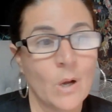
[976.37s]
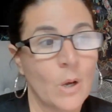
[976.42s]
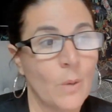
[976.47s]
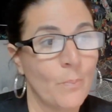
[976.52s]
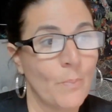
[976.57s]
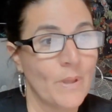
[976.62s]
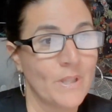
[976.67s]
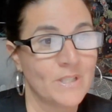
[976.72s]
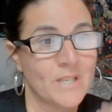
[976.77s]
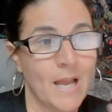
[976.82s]

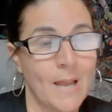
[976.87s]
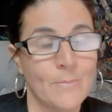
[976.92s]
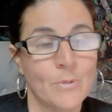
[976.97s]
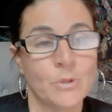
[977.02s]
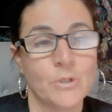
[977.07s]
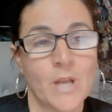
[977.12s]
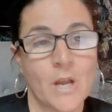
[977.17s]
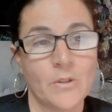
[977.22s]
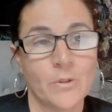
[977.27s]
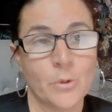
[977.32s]
By the time you
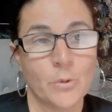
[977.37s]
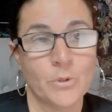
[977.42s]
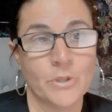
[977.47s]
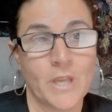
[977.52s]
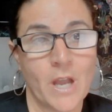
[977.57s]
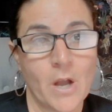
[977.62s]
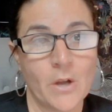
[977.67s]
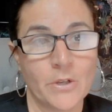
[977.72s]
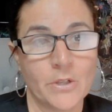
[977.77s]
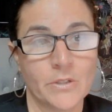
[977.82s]
download the
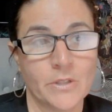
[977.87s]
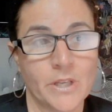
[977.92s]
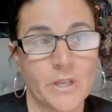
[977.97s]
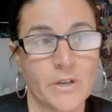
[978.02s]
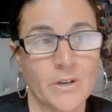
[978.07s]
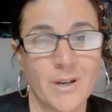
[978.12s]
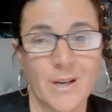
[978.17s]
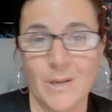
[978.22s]
calculator,